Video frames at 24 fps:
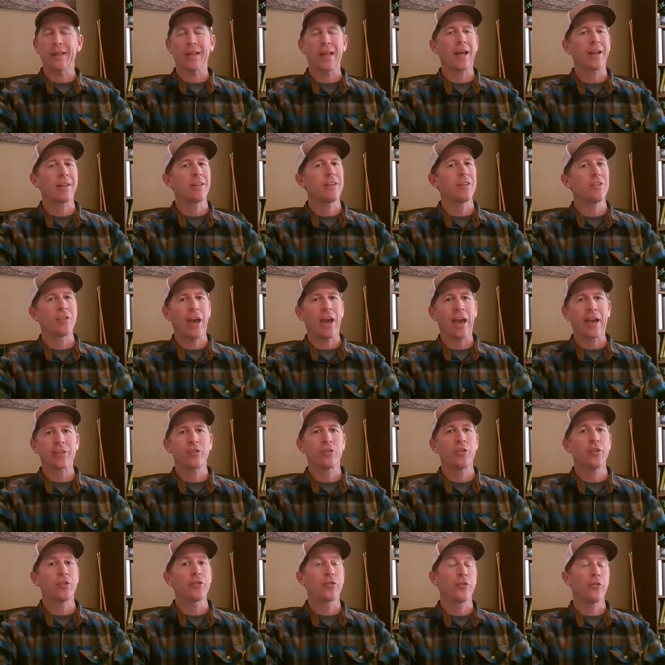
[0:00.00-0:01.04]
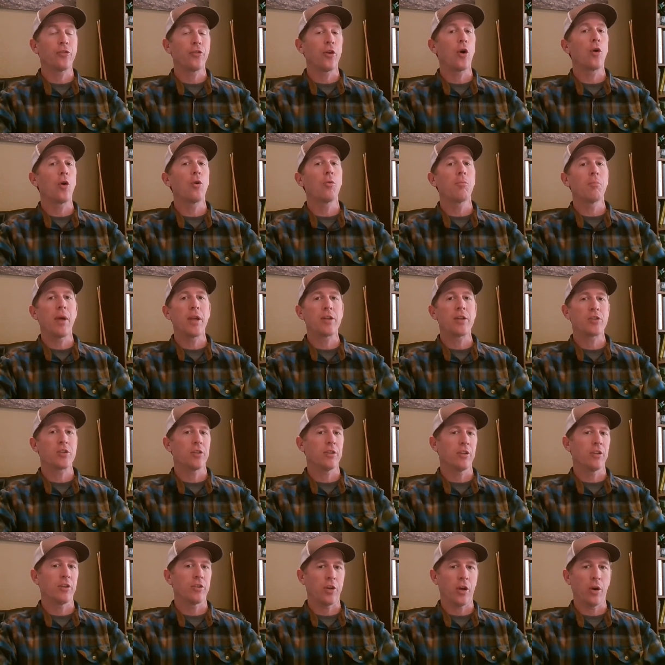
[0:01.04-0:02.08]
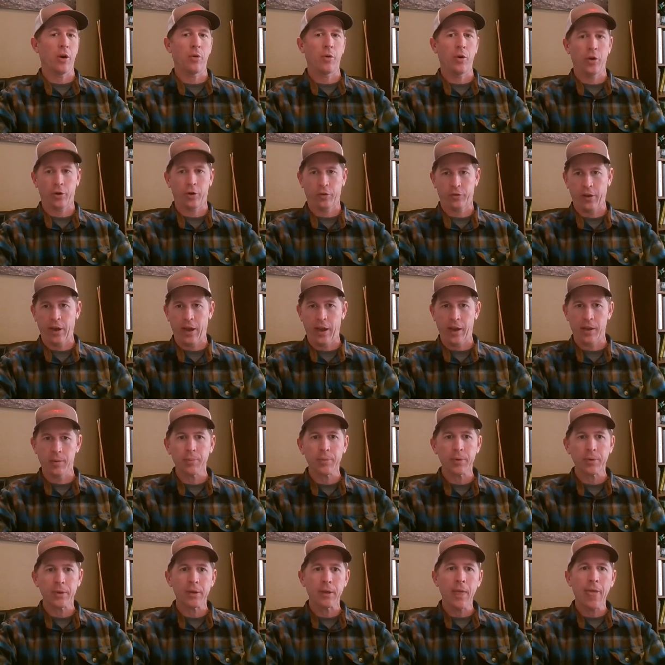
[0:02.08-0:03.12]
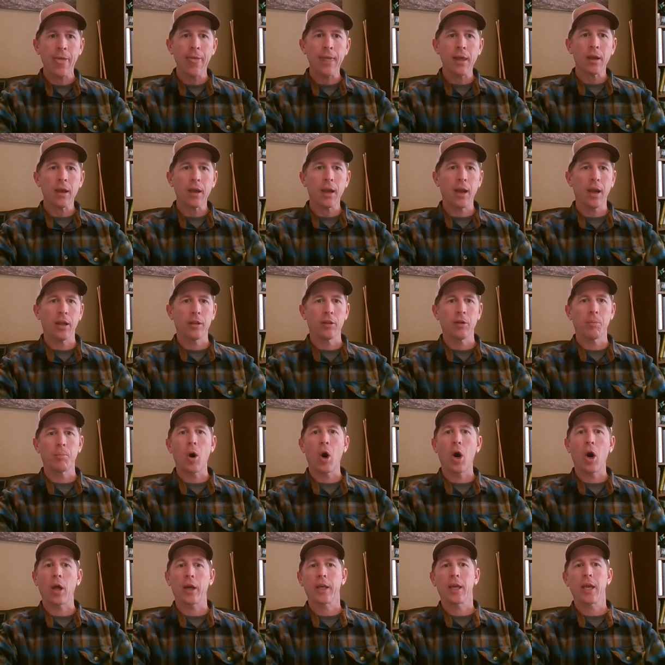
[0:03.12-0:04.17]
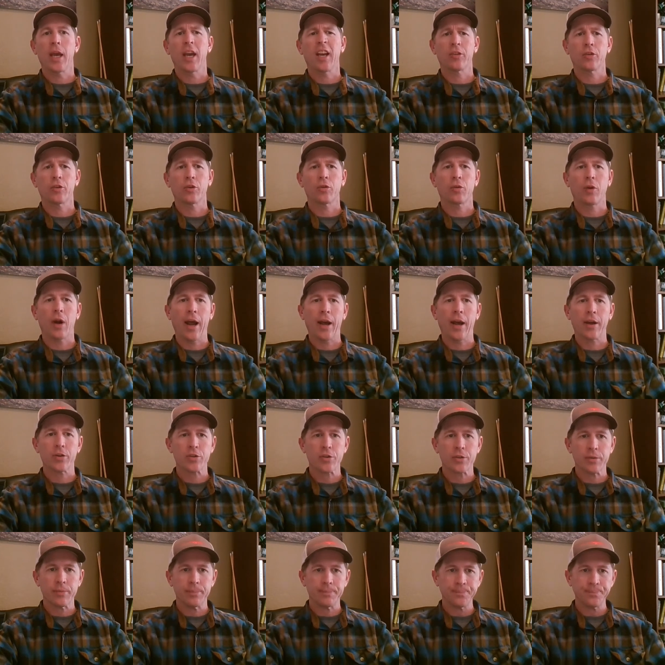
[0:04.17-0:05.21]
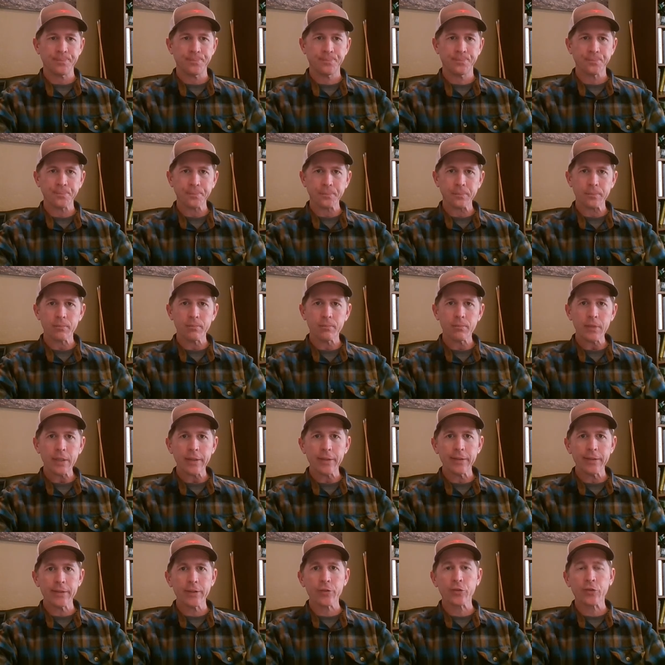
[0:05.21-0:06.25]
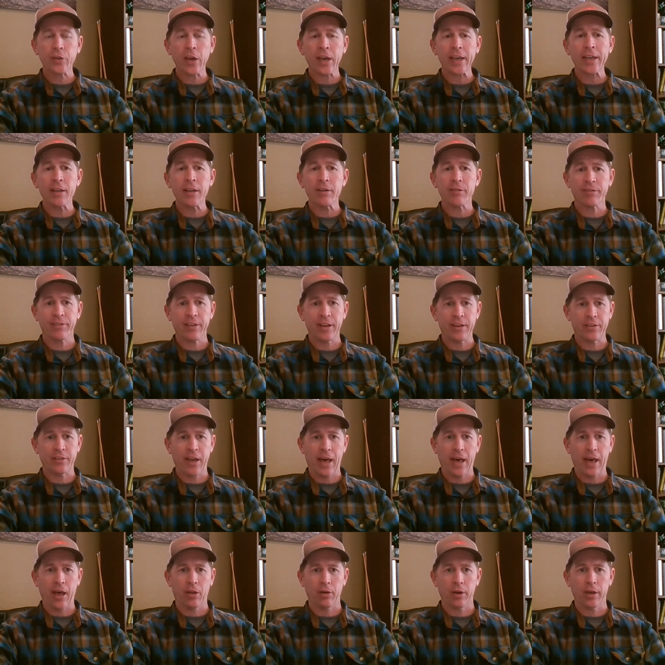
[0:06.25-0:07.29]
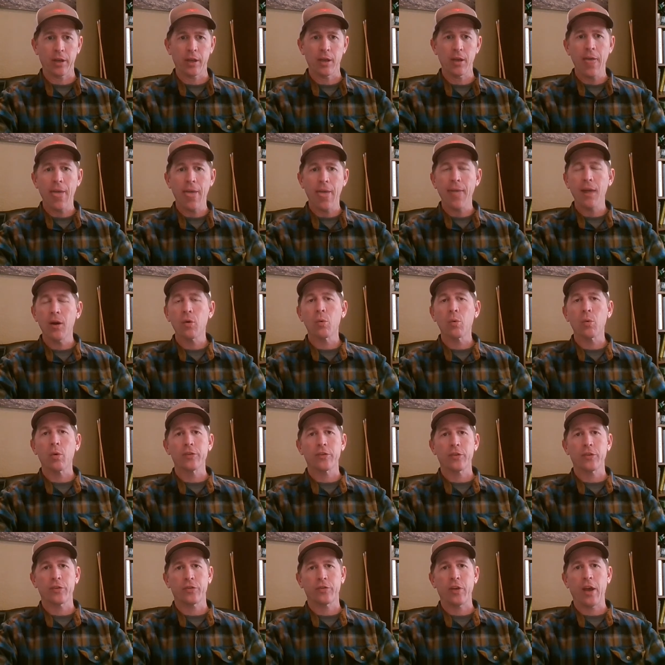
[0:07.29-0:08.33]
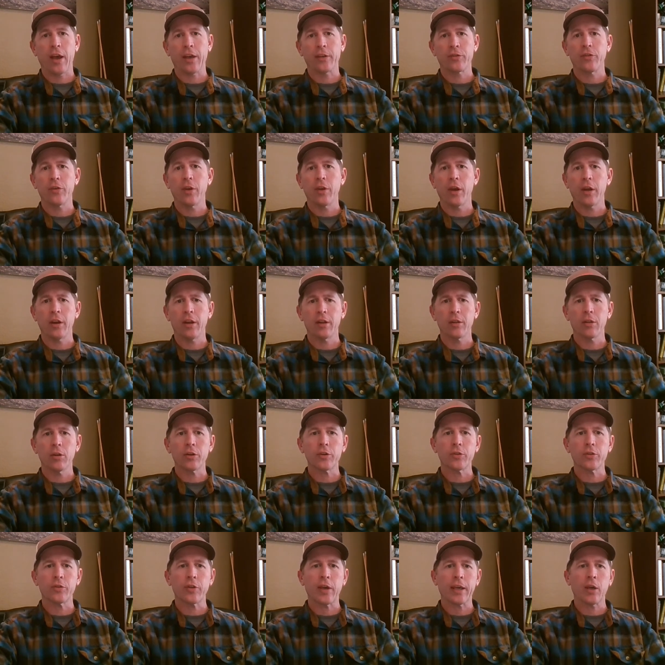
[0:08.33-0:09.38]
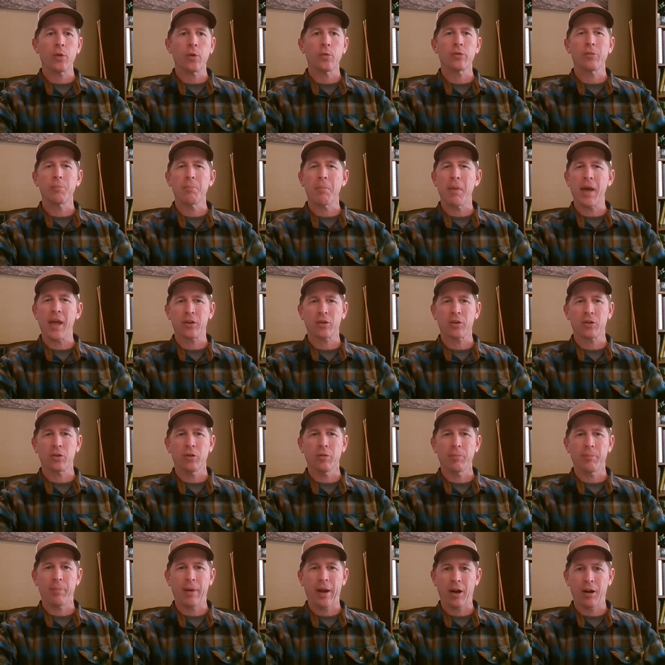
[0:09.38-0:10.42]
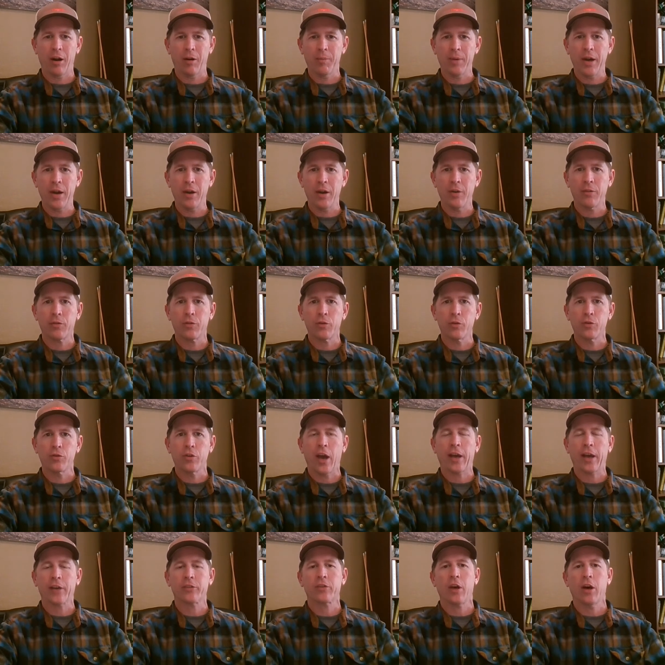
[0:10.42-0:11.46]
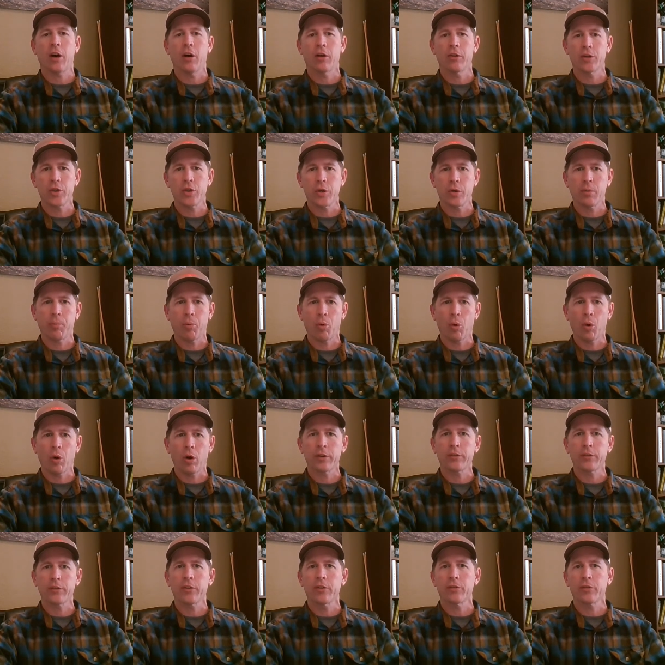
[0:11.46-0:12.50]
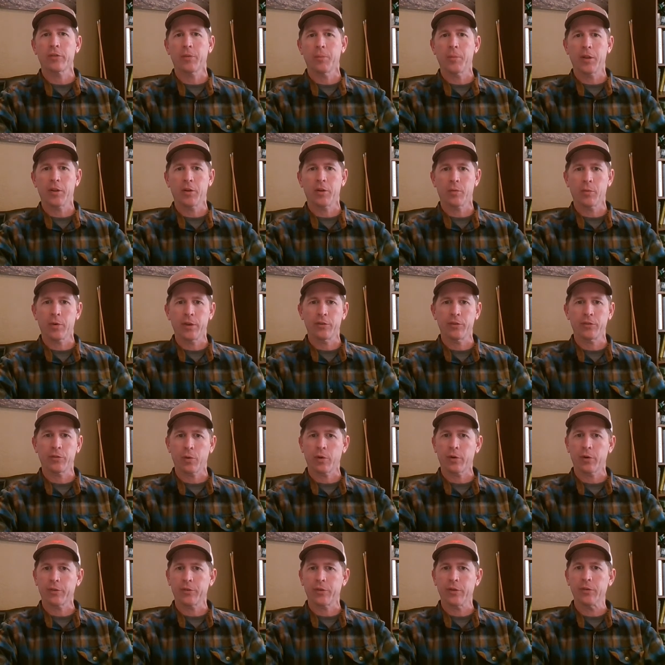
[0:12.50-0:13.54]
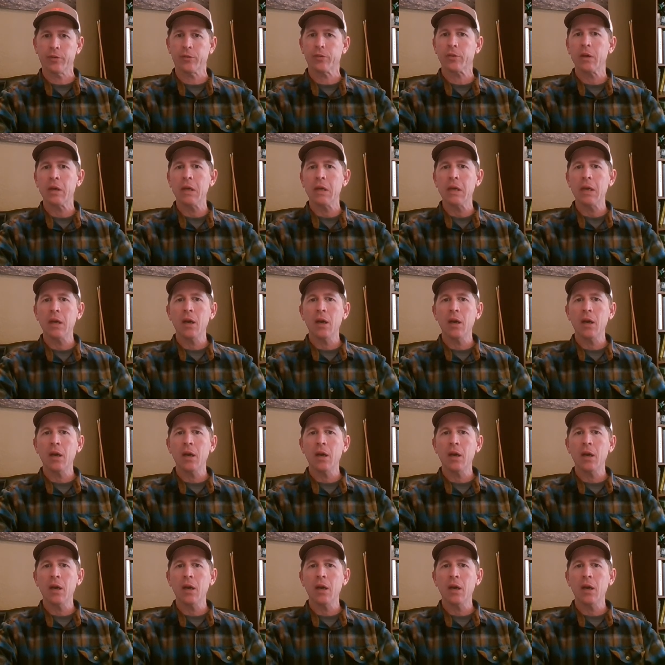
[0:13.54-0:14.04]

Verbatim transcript: a lot of these accidents don't mention the tow hook type. And the Pawnee had crashed. The second fatality was assessed, and it looks like it was medical impairment through toxicology reports and some other resources.